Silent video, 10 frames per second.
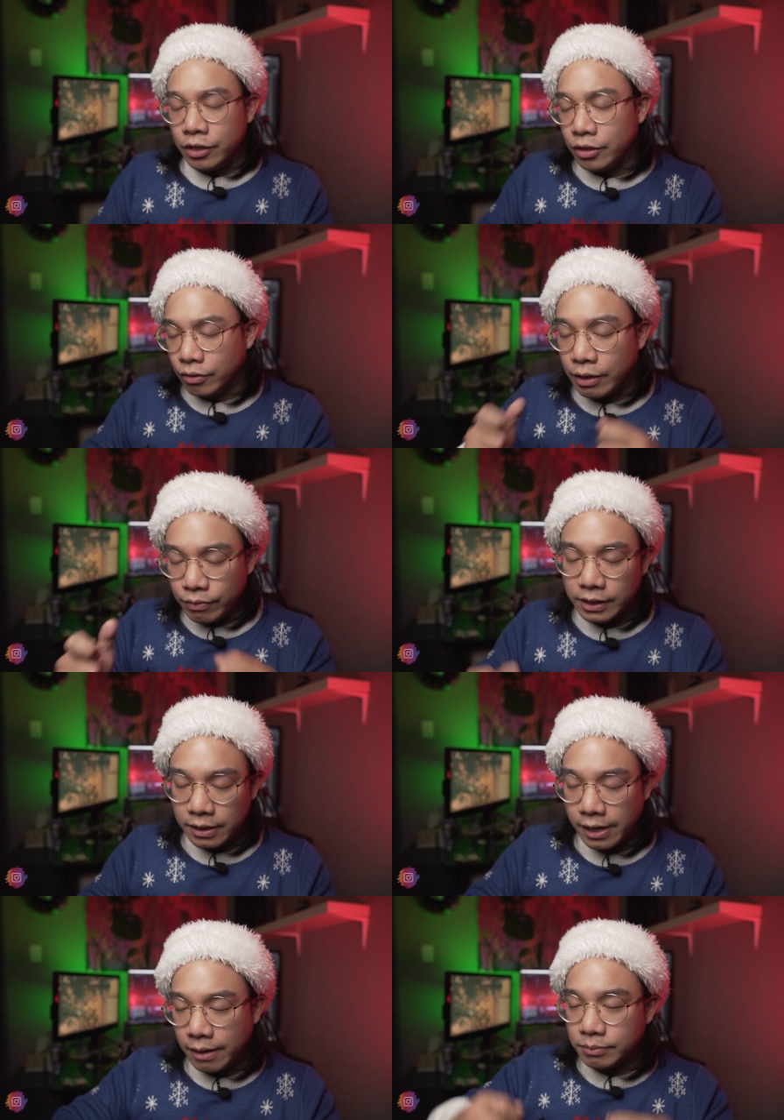you know, they read the
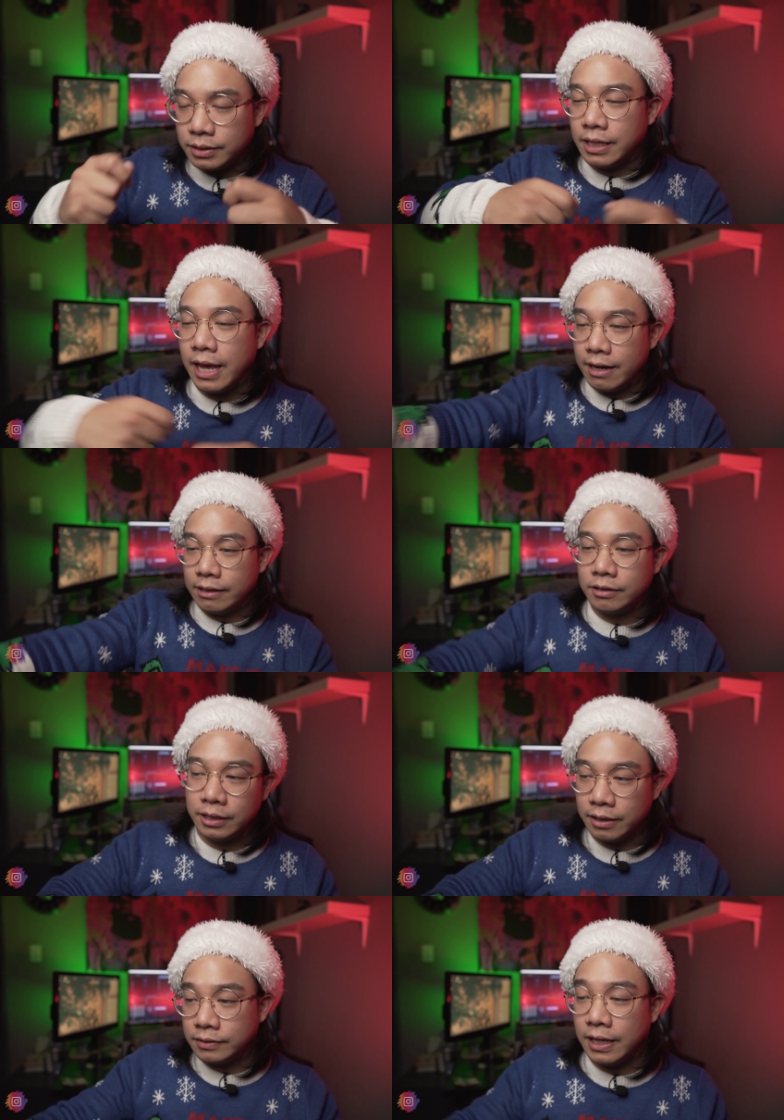names, they hand out the
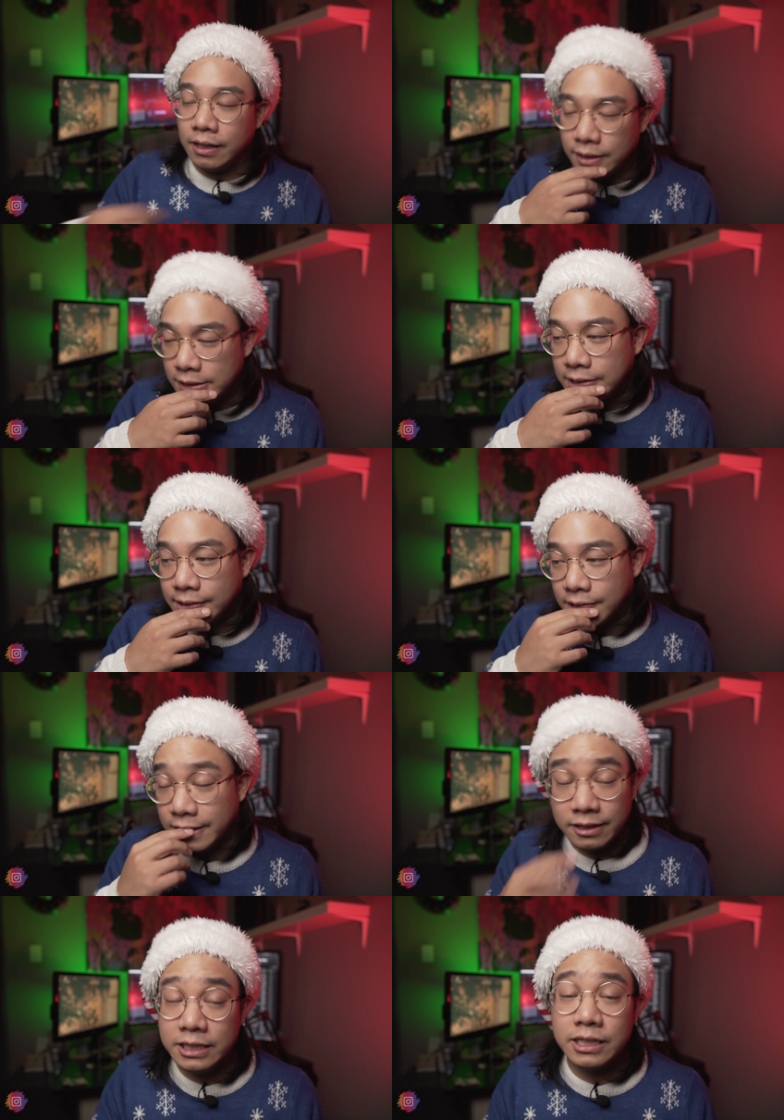gifts, and these,
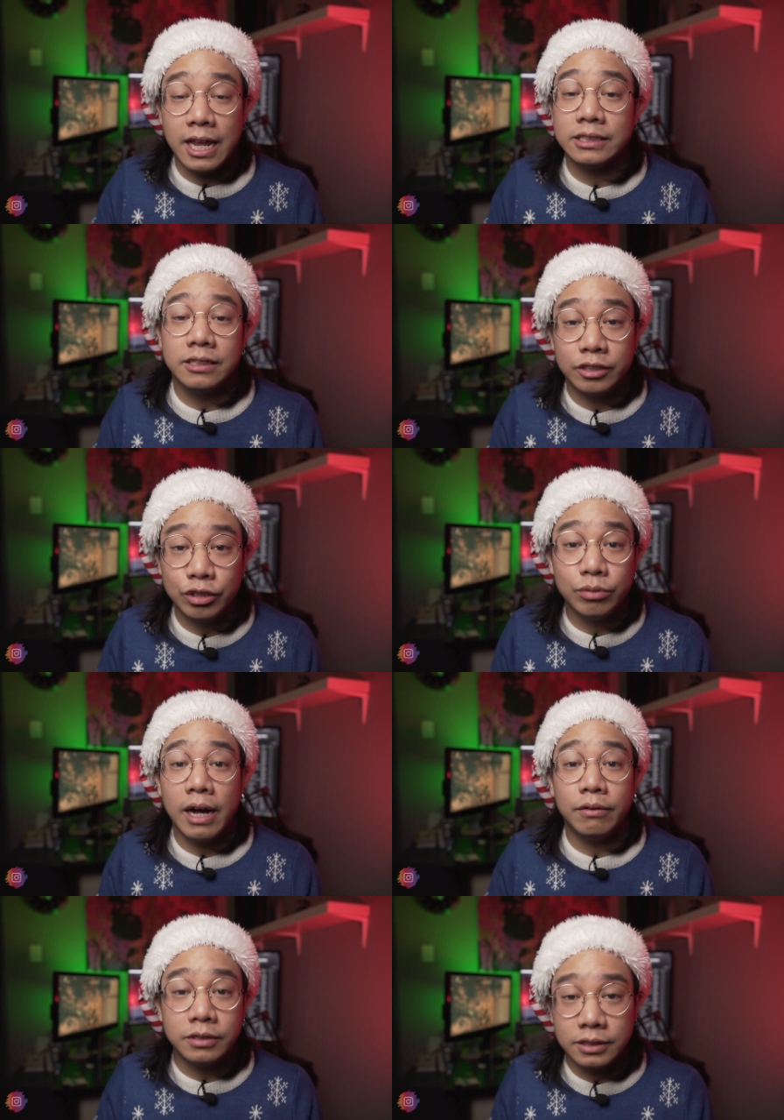these last like two
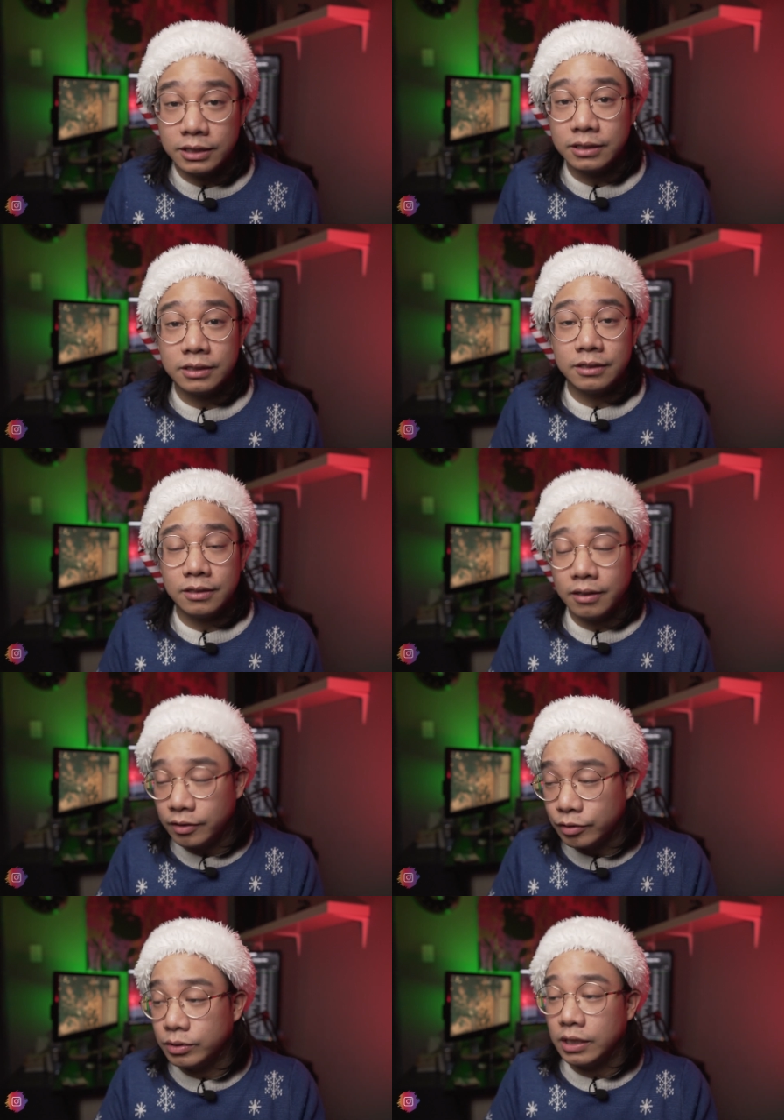hours. These,
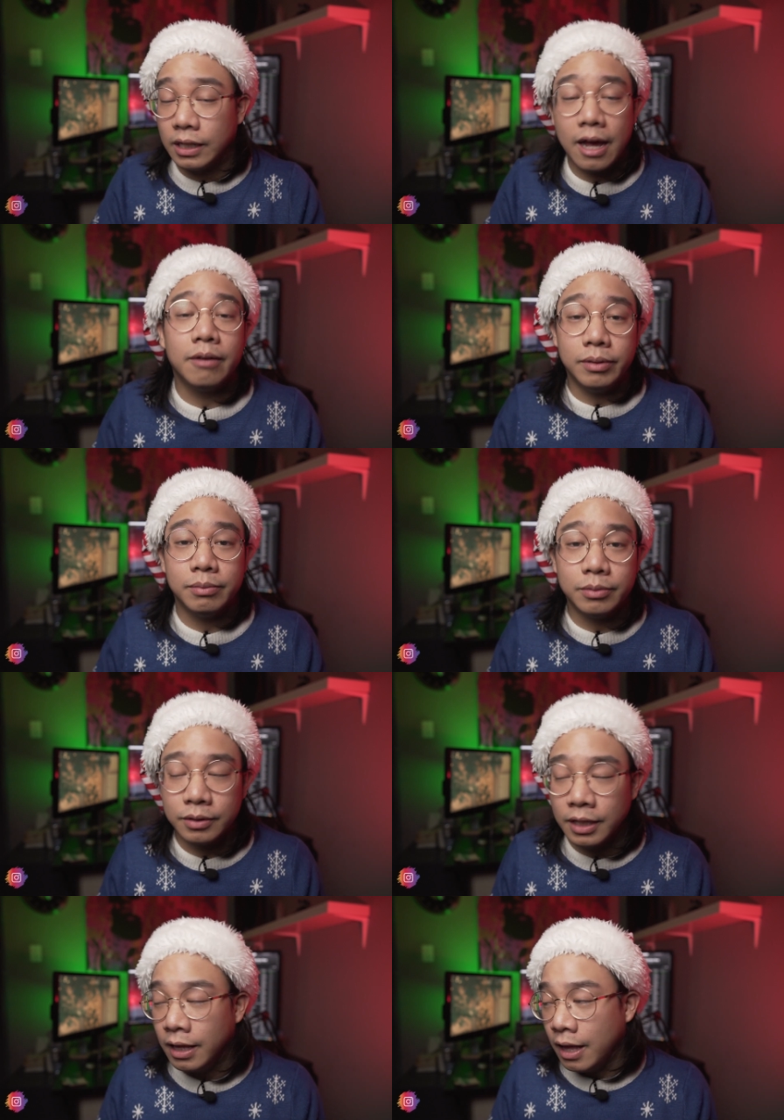there was a lot of people.